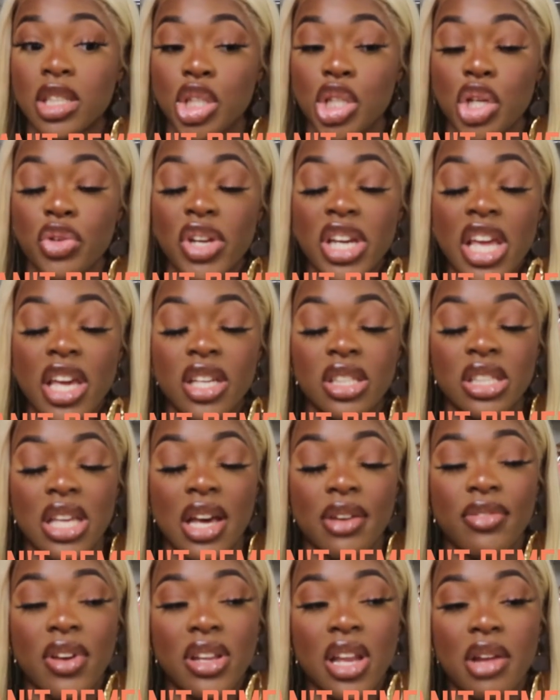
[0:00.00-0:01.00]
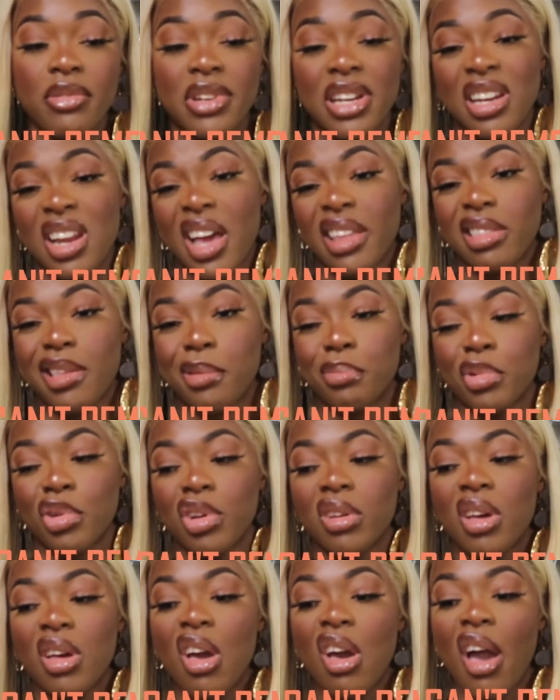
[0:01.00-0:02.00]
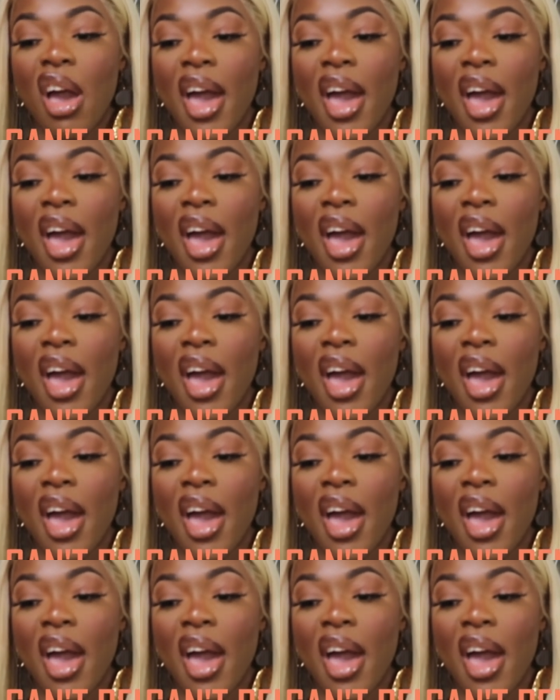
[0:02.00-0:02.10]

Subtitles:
She read it herself and I really liked that book.